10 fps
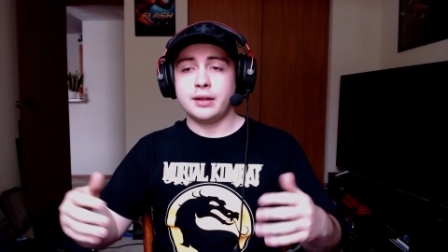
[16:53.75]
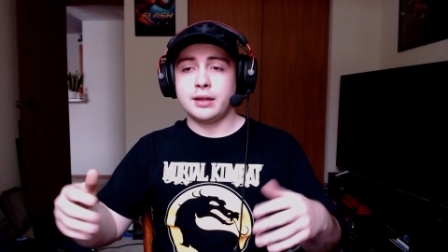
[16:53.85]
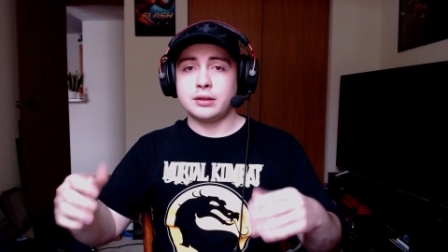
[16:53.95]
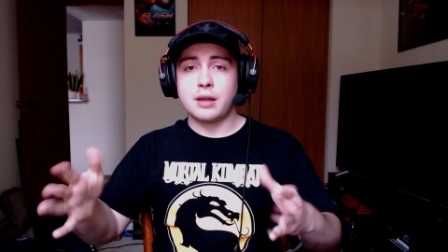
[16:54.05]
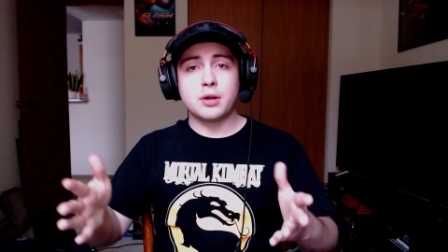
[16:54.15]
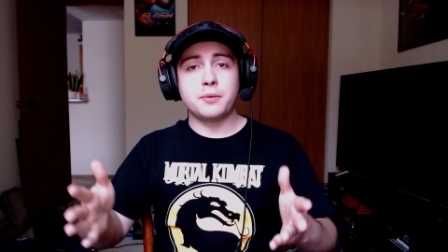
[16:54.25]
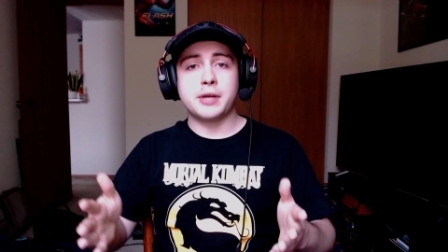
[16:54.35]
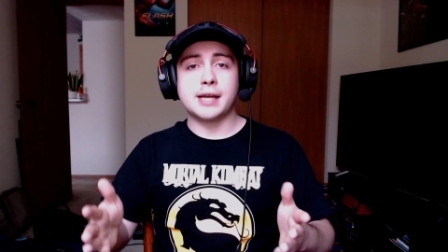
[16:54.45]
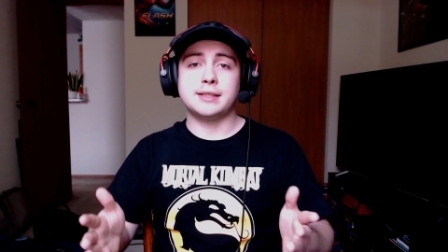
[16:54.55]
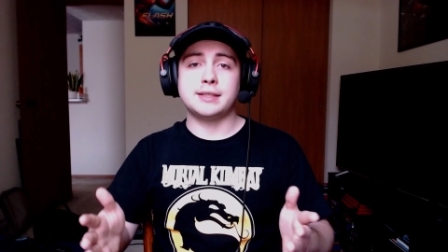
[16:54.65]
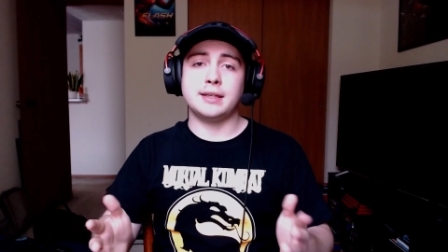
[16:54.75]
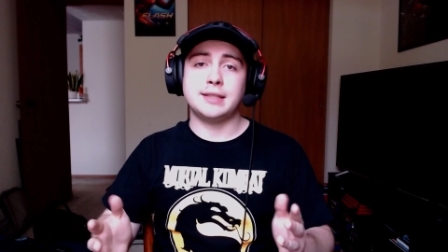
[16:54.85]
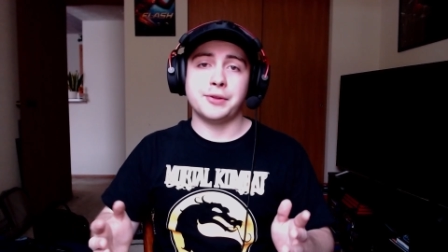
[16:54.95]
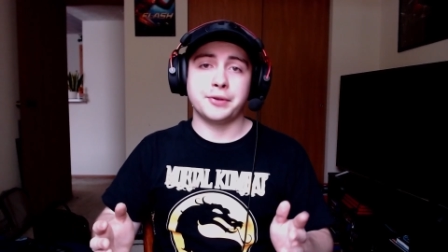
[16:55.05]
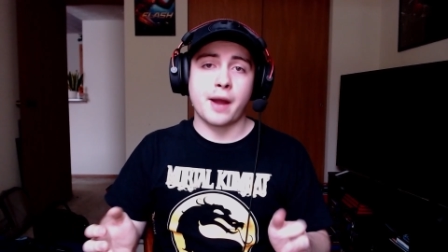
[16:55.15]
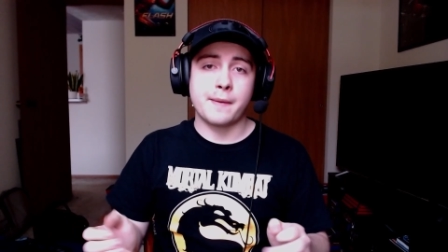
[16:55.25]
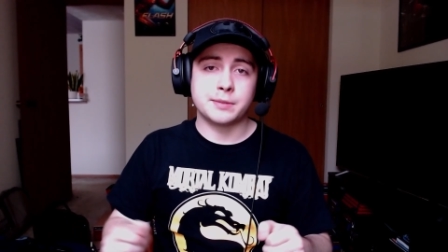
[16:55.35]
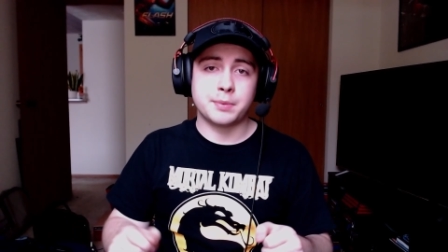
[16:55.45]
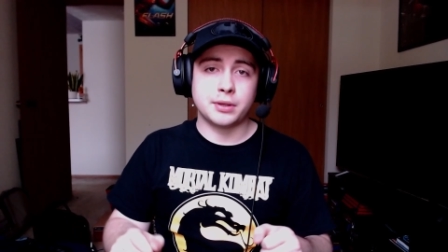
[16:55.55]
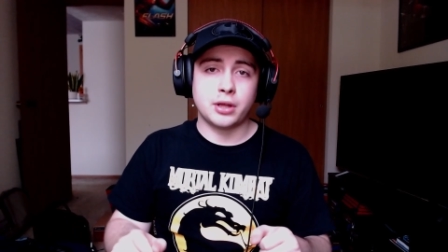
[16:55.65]
let me know what you guys think down in the comments
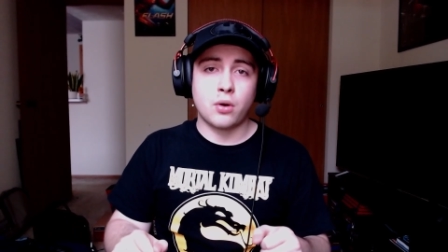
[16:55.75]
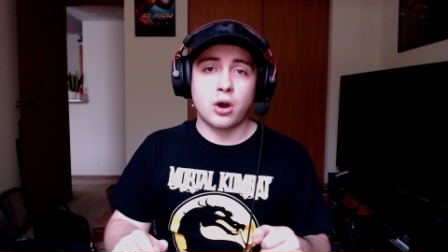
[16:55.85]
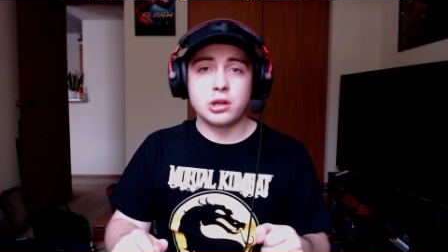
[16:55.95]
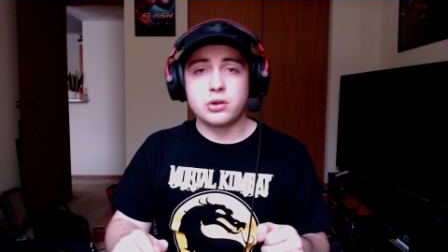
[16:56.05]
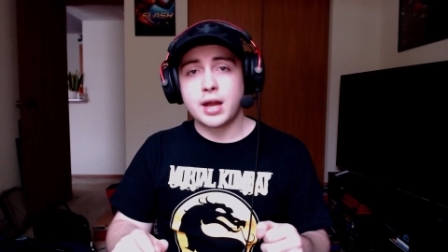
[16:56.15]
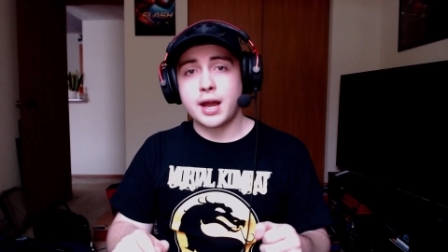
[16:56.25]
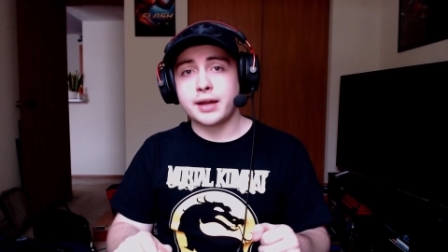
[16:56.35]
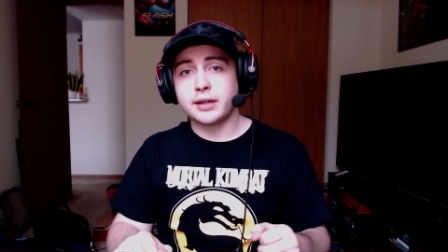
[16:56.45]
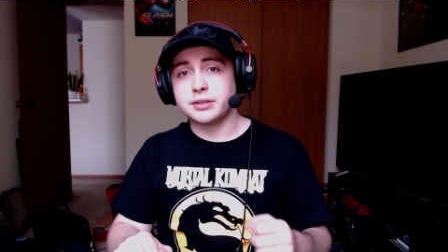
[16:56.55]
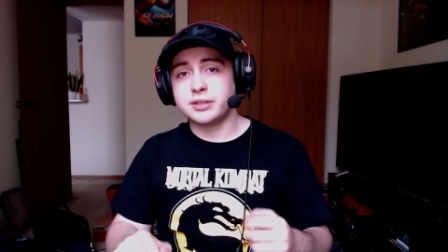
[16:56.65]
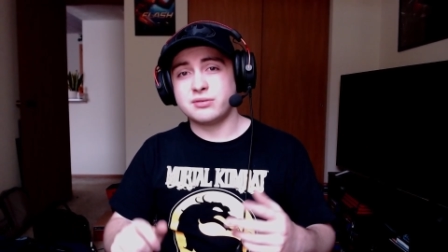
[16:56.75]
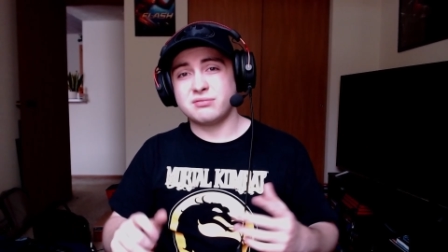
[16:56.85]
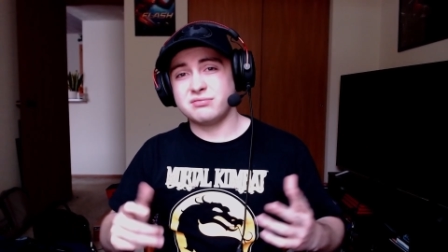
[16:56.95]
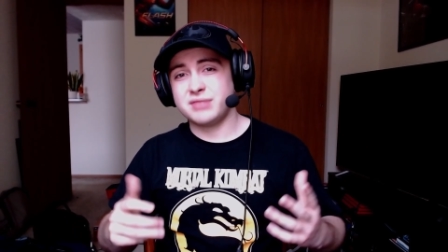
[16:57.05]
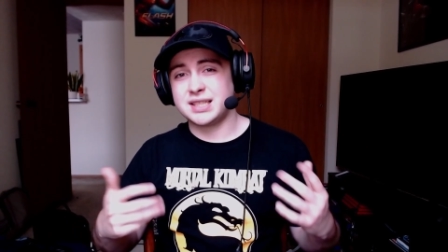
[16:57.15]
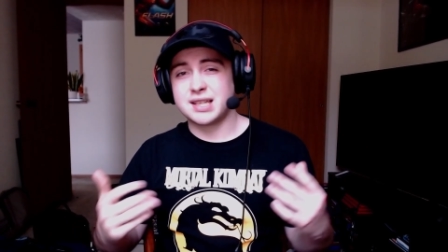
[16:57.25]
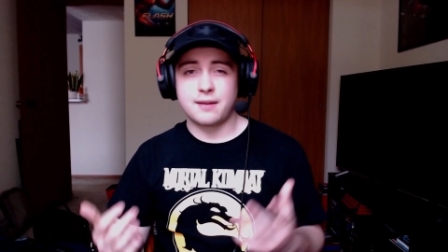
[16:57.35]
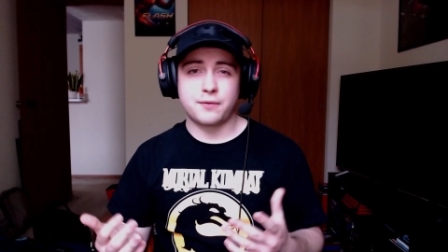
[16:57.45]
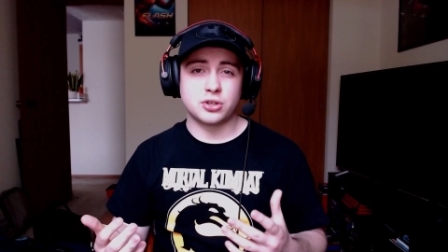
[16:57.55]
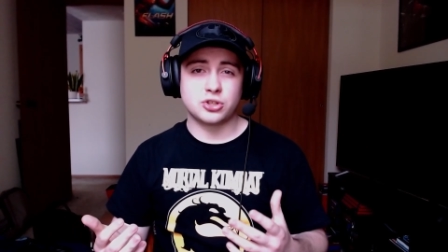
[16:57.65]
below. Are you guys excited
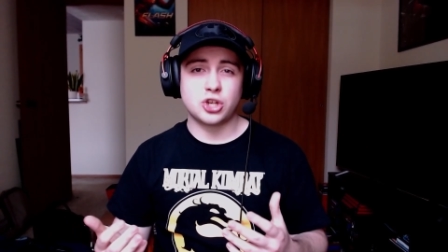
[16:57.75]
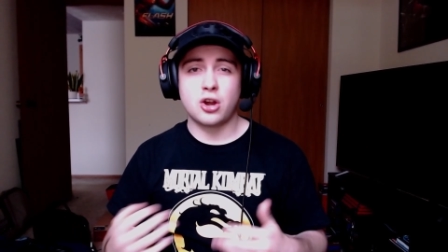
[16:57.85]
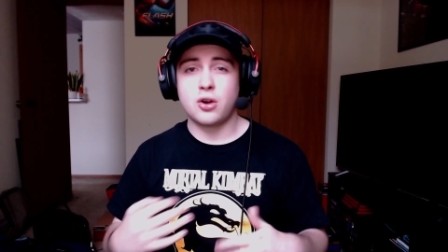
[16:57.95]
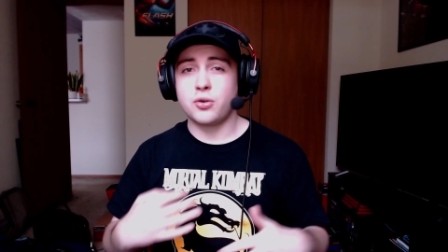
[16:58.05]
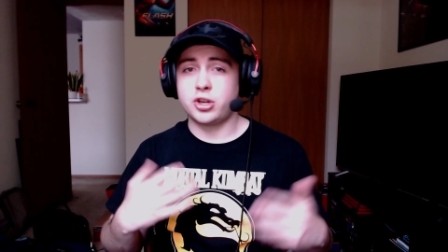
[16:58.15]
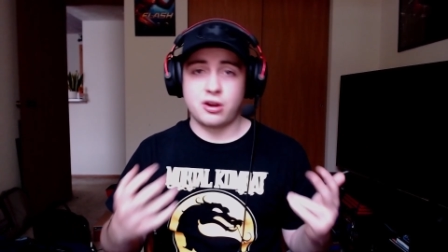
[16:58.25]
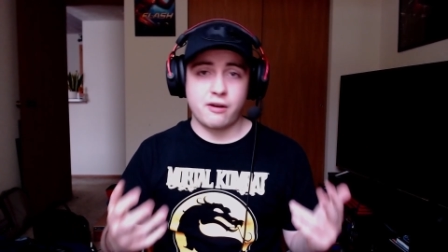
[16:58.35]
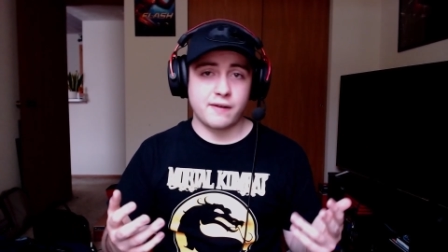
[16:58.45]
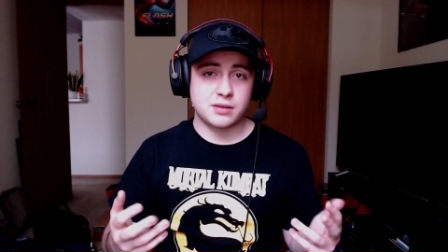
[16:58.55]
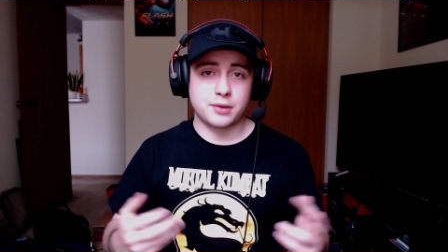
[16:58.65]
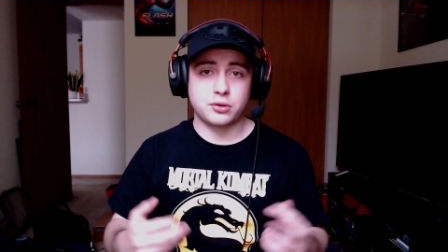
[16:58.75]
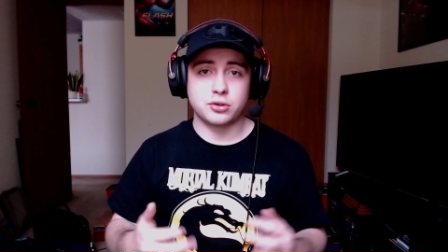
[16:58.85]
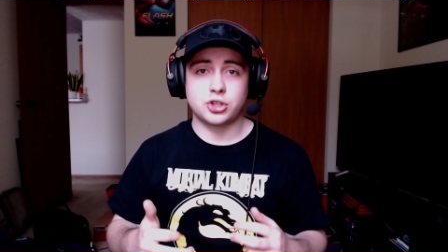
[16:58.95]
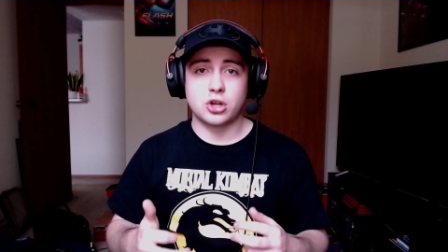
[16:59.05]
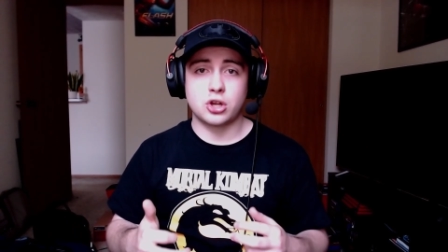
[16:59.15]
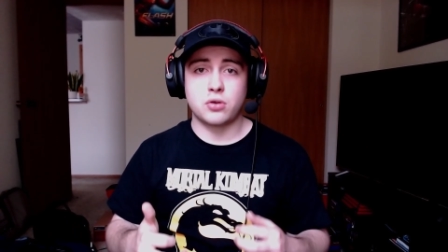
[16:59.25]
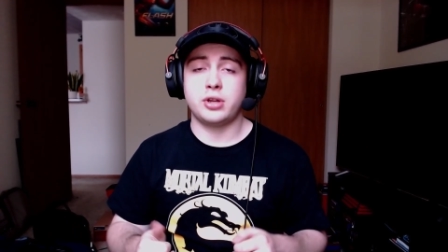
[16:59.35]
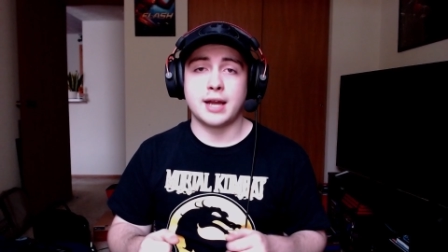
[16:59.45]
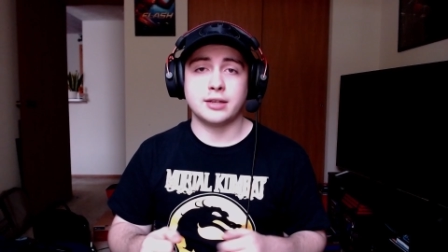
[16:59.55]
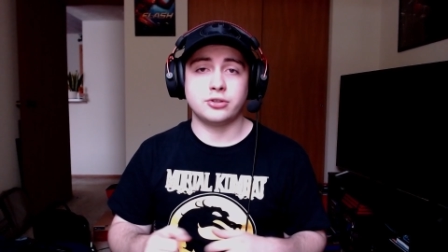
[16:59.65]
for this show? Curious about this show? Are you
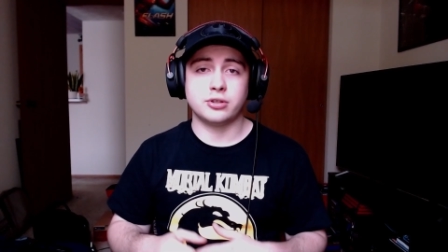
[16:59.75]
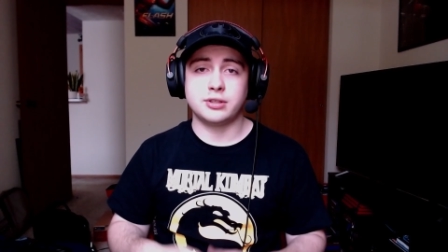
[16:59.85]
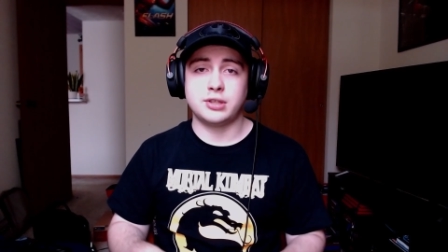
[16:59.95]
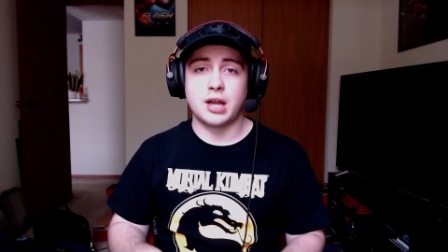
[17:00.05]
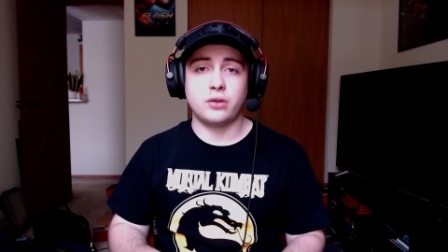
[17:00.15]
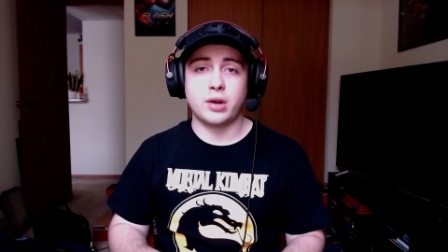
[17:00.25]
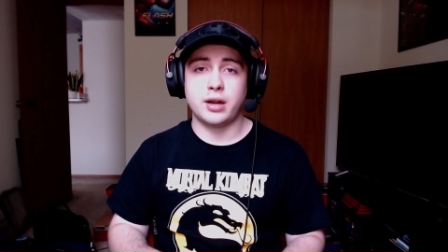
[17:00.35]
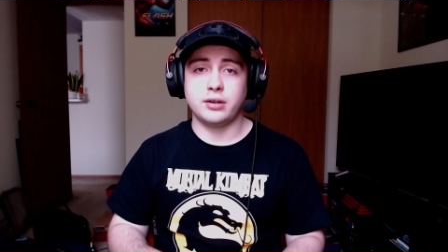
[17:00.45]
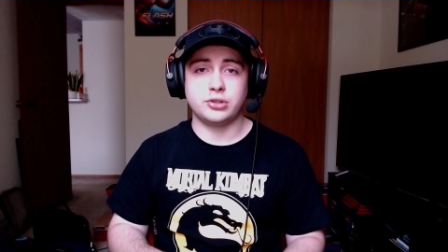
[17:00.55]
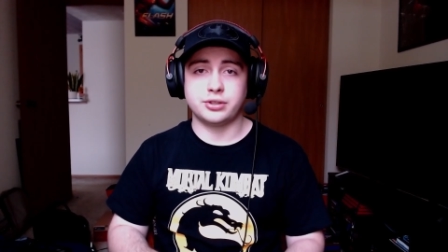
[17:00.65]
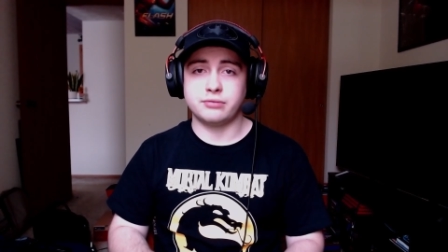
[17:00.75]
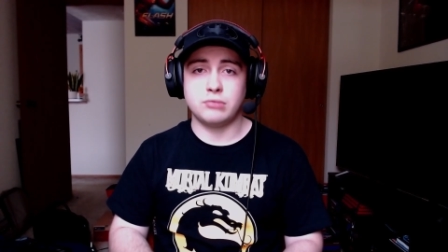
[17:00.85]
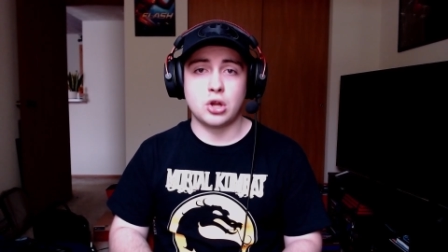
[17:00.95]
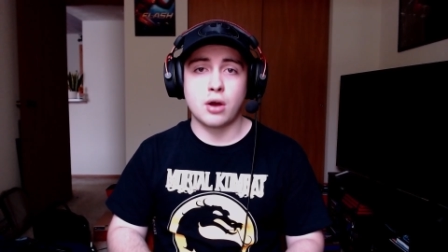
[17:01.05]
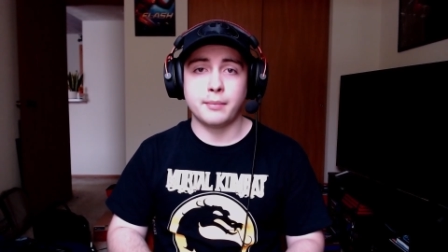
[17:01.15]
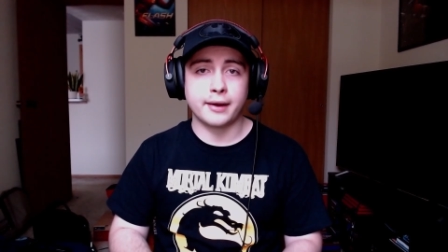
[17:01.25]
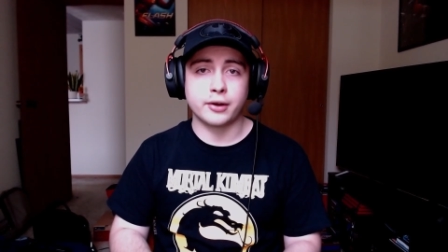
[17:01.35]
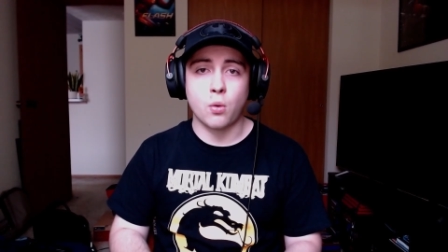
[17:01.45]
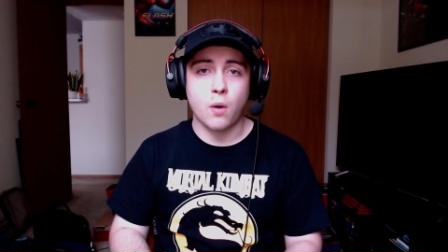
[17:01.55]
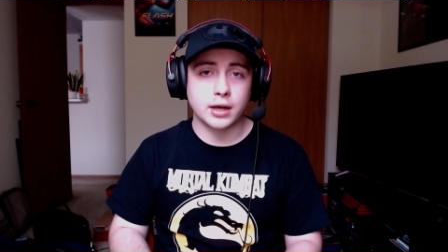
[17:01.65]
guys just downright just no? I'm not
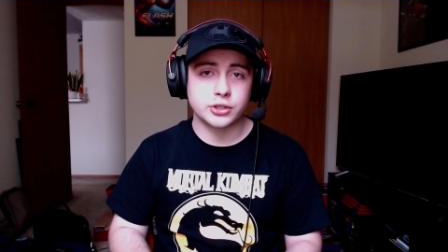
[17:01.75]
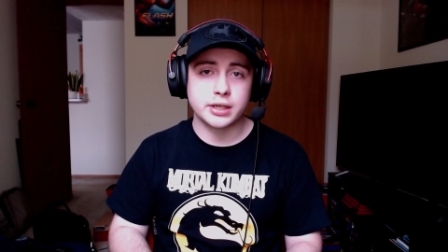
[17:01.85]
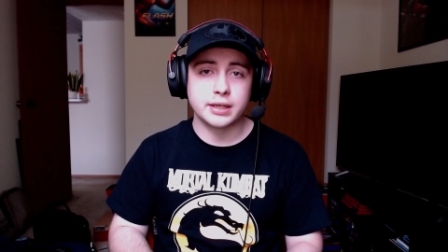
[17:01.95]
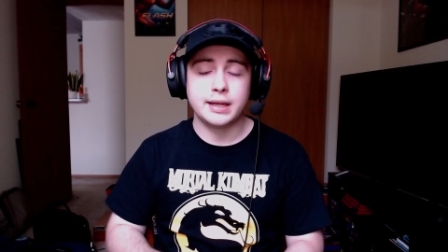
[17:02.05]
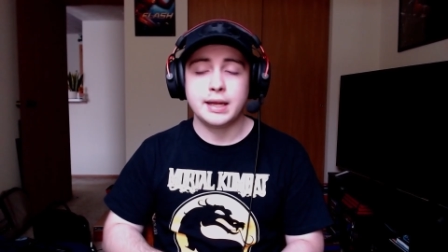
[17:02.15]
gonna watch it.